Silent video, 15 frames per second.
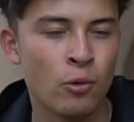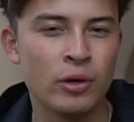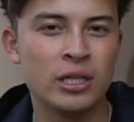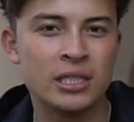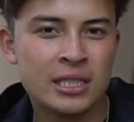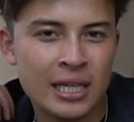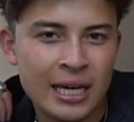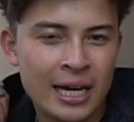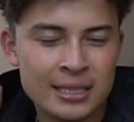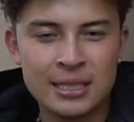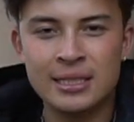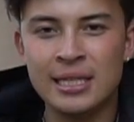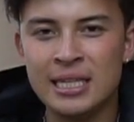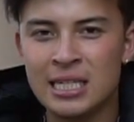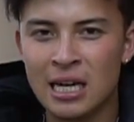We can see it has the
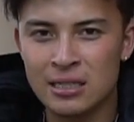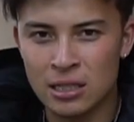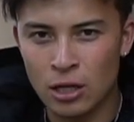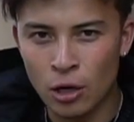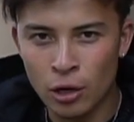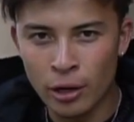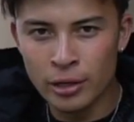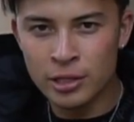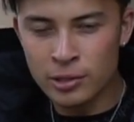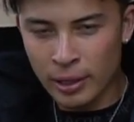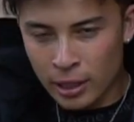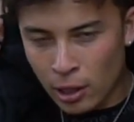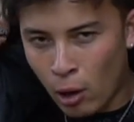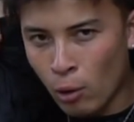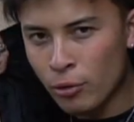details of the hood, so I
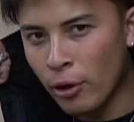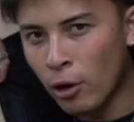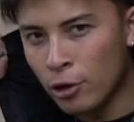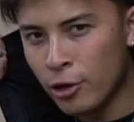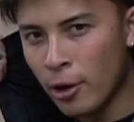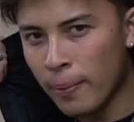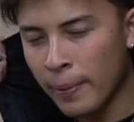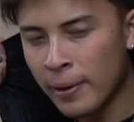can hold the hood up